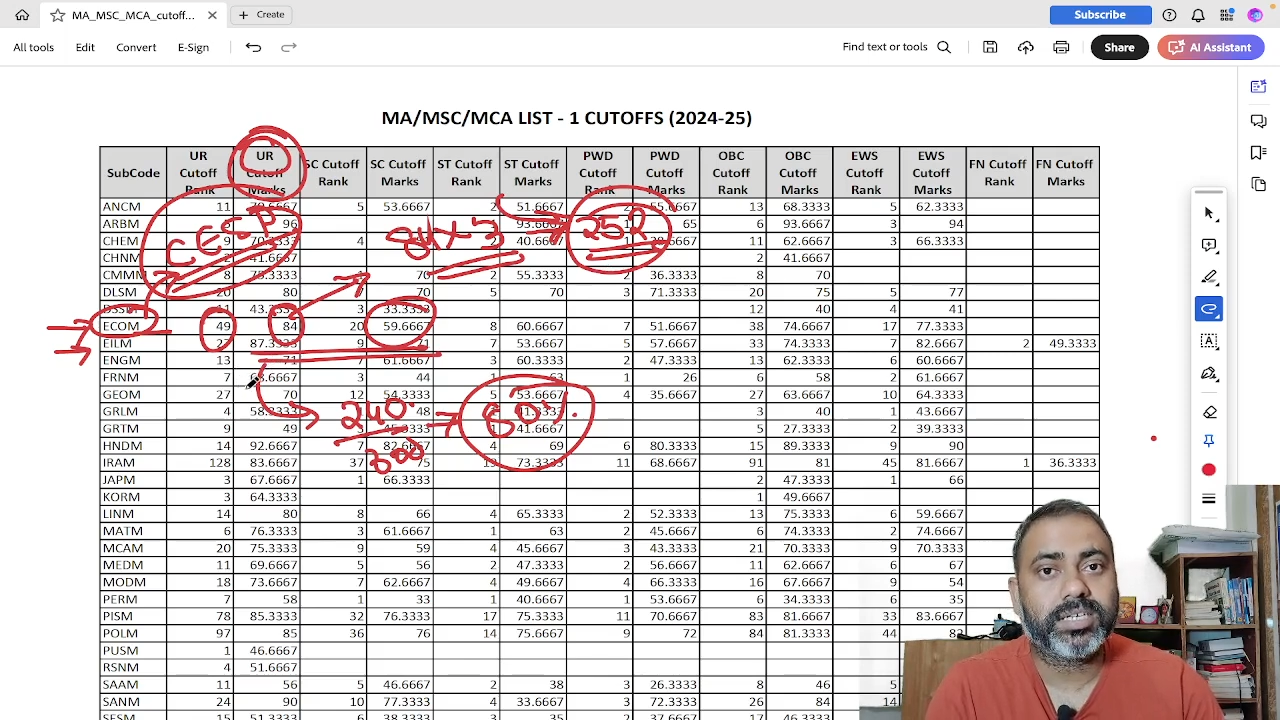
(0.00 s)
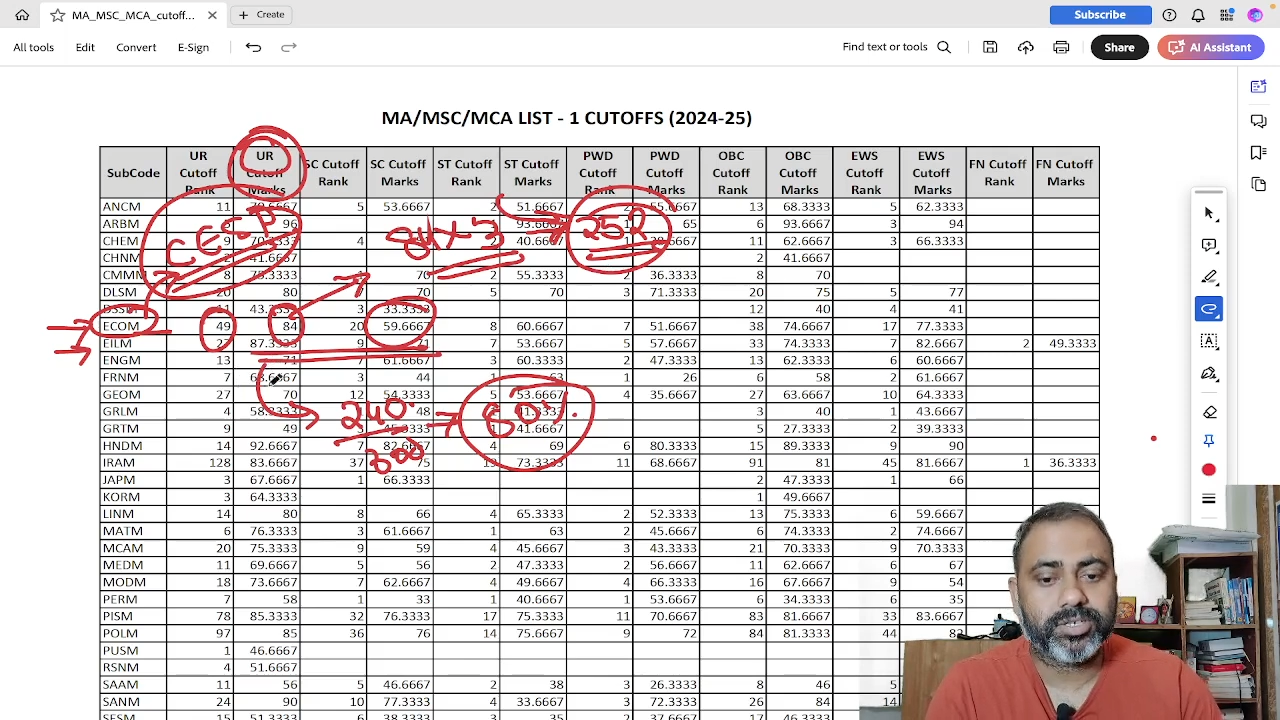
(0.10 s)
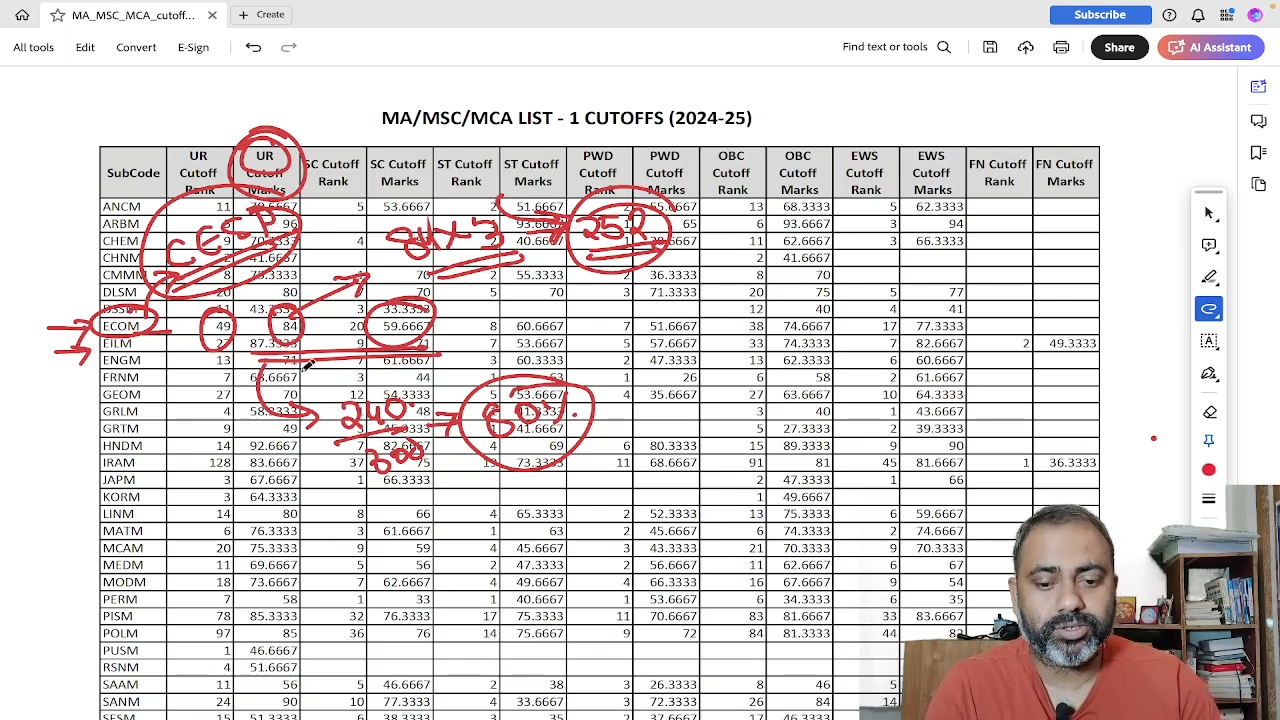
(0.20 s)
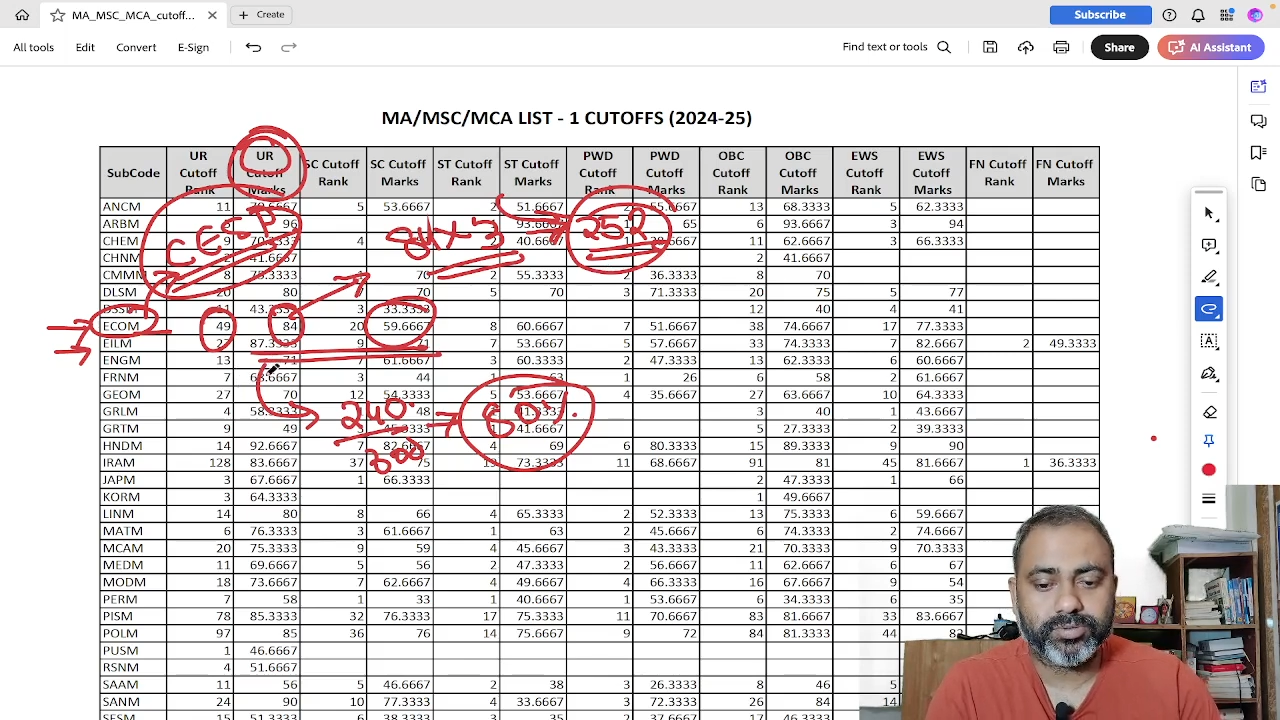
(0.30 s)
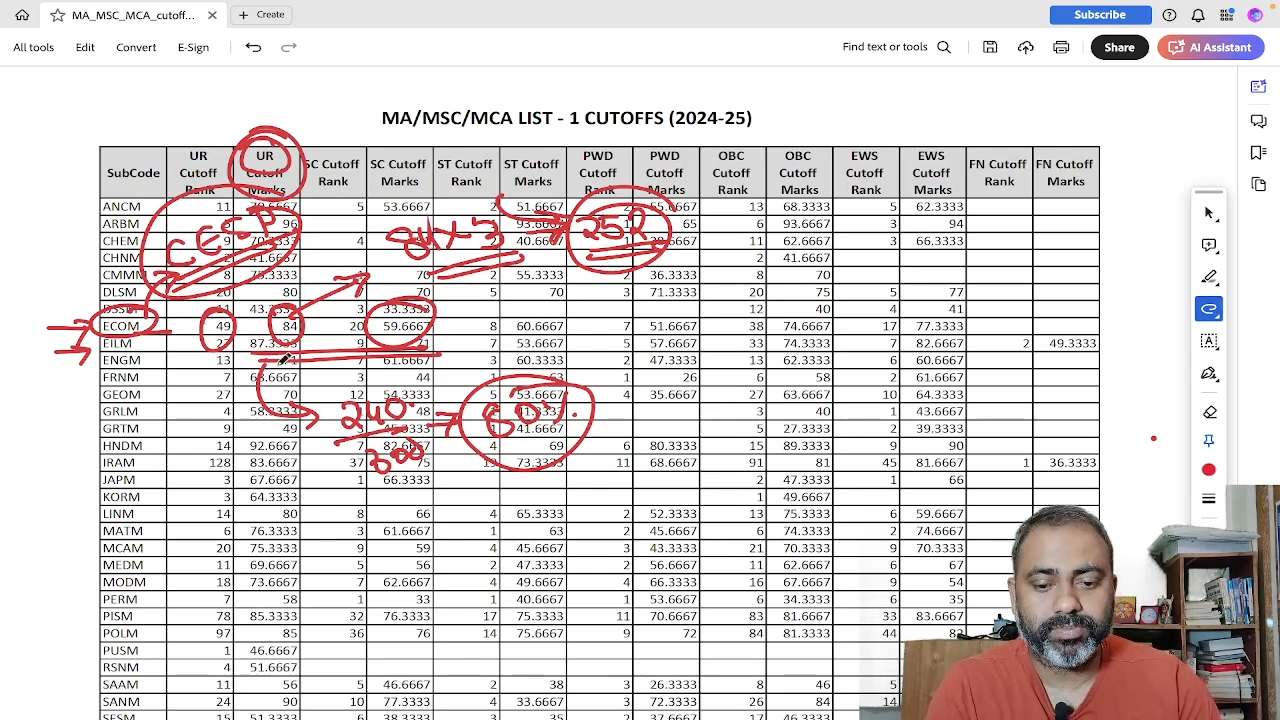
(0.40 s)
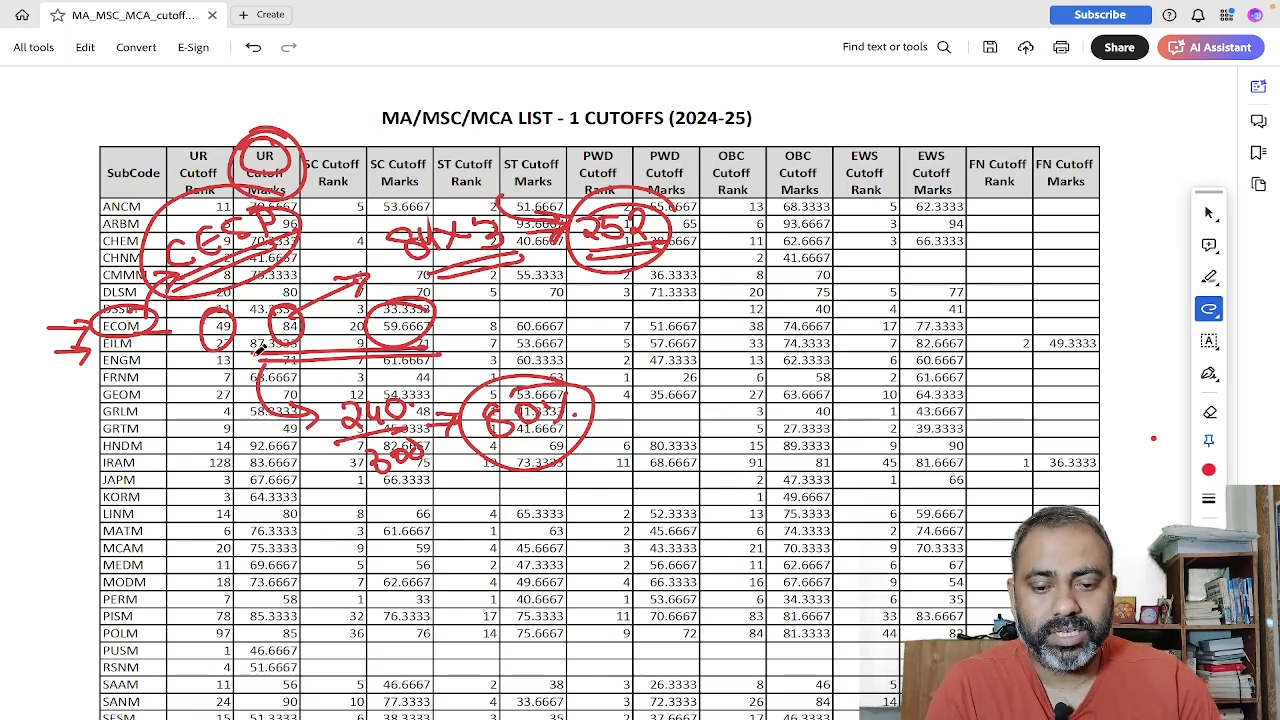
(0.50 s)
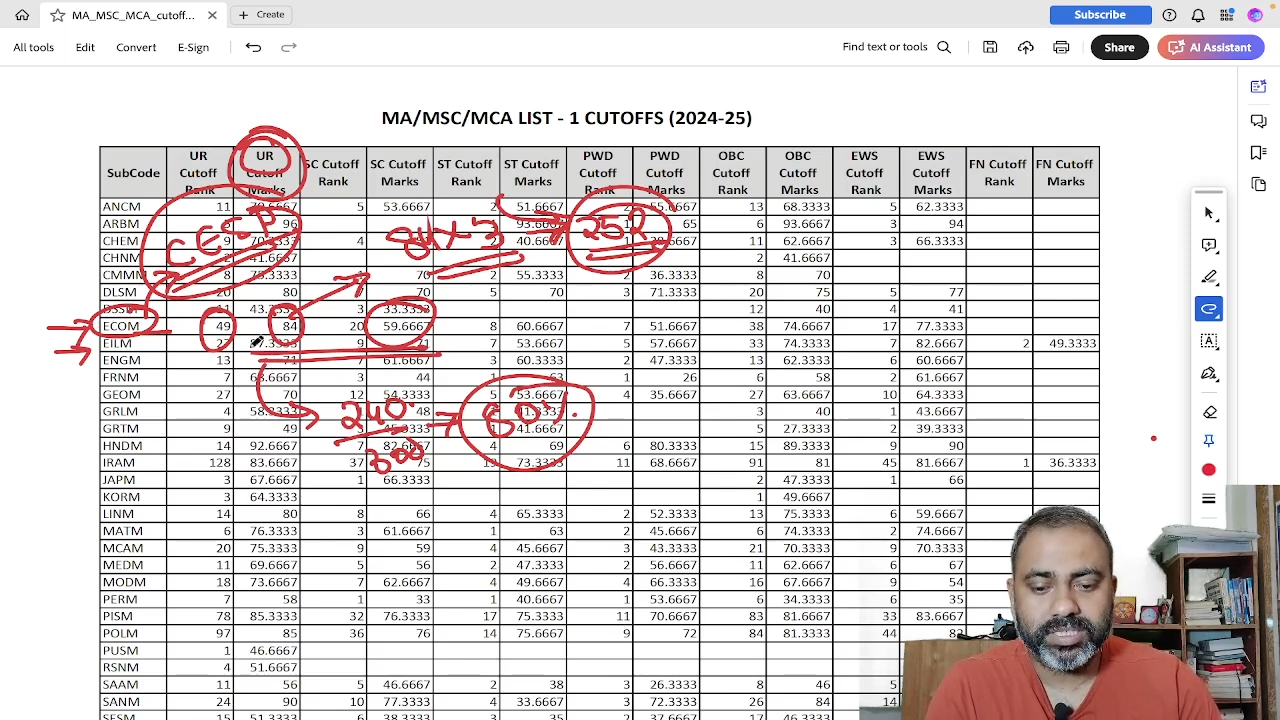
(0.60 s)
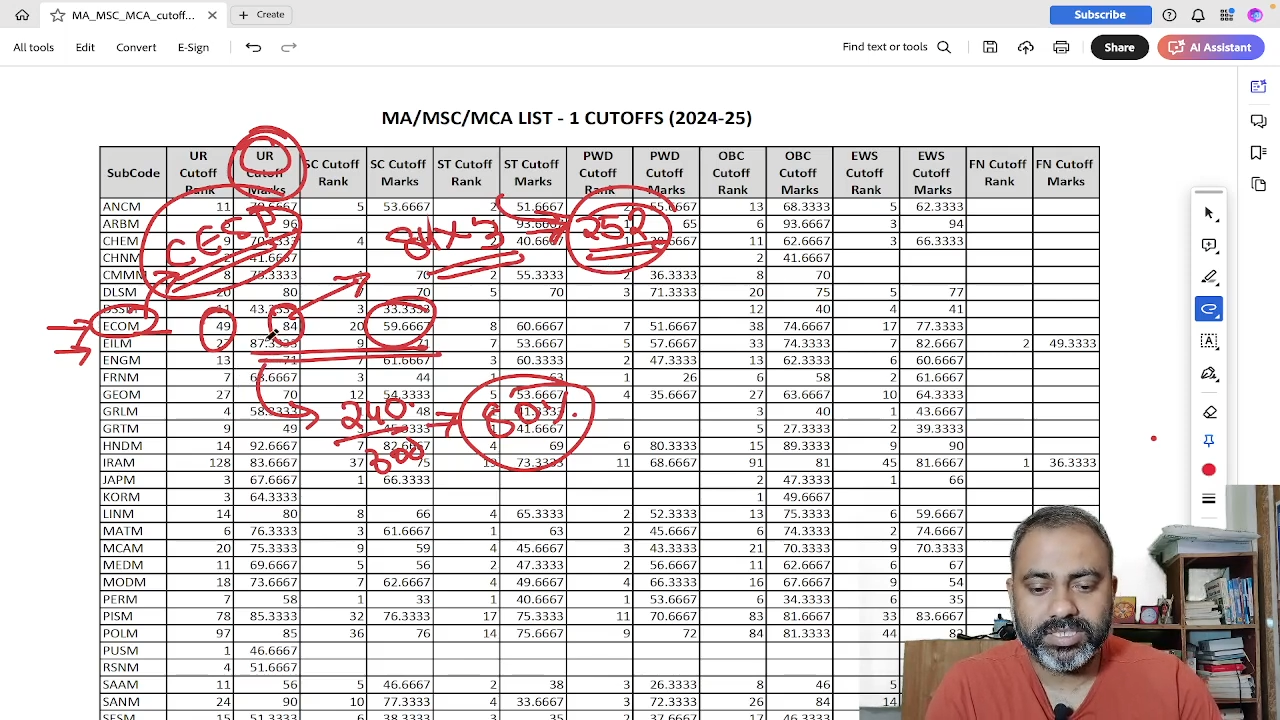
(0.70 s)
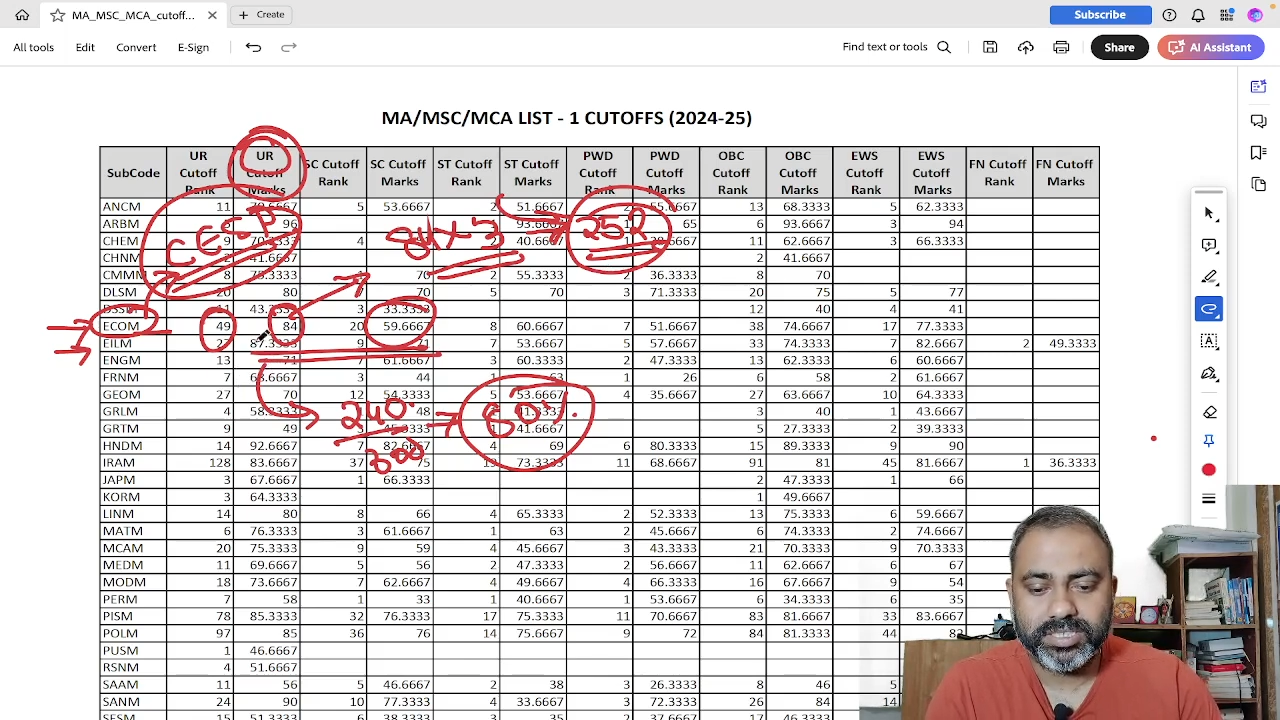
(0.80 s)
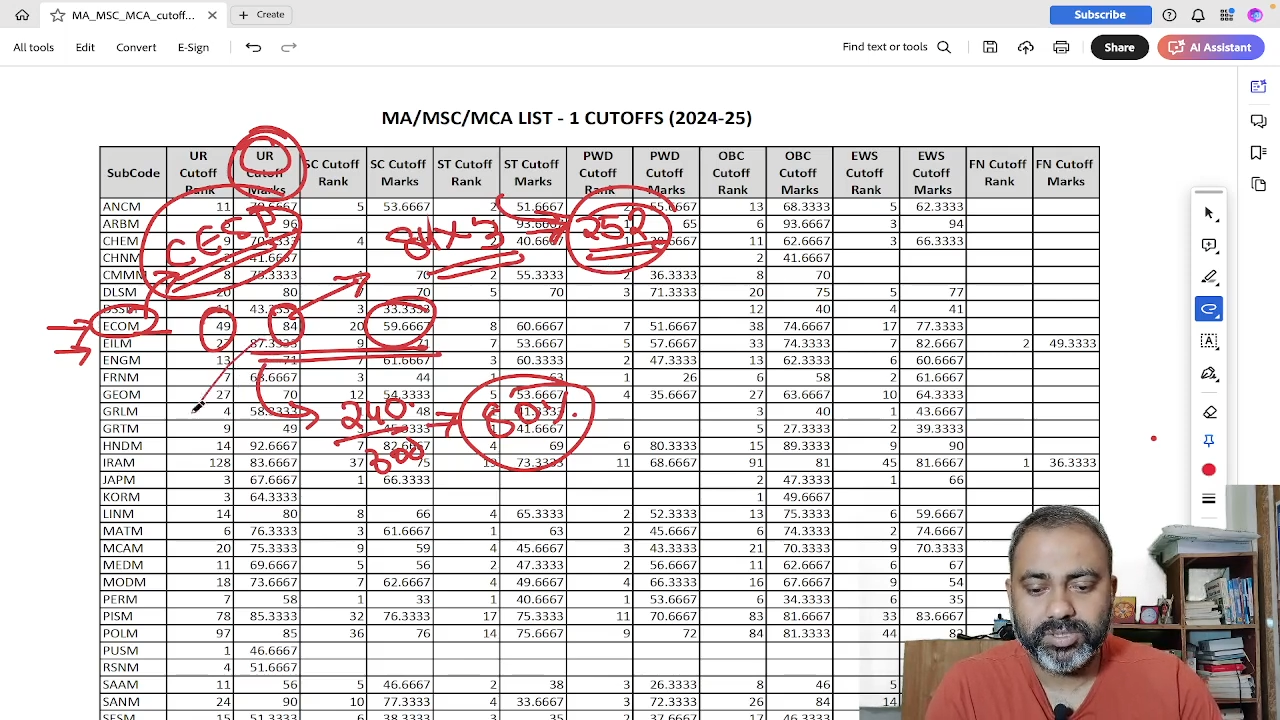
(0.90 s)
cutoff marks,